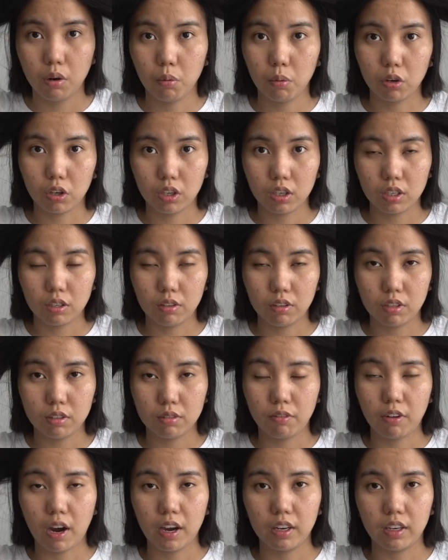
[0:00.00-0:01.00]
we're gonna
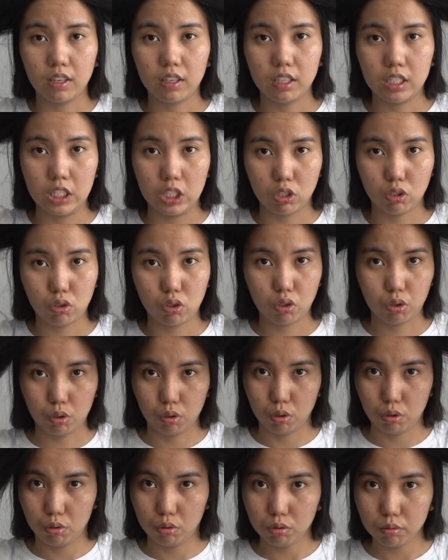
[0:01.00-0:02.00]
divide it into
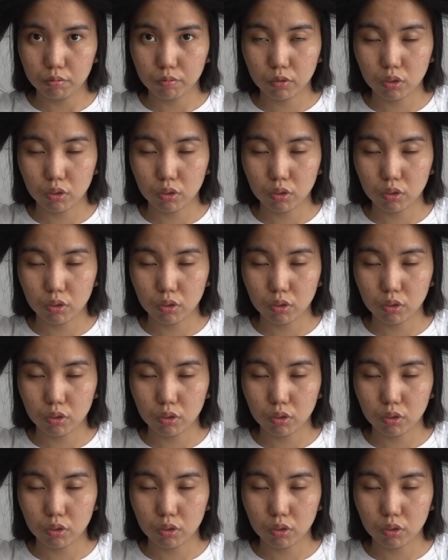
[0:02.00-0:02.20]
two.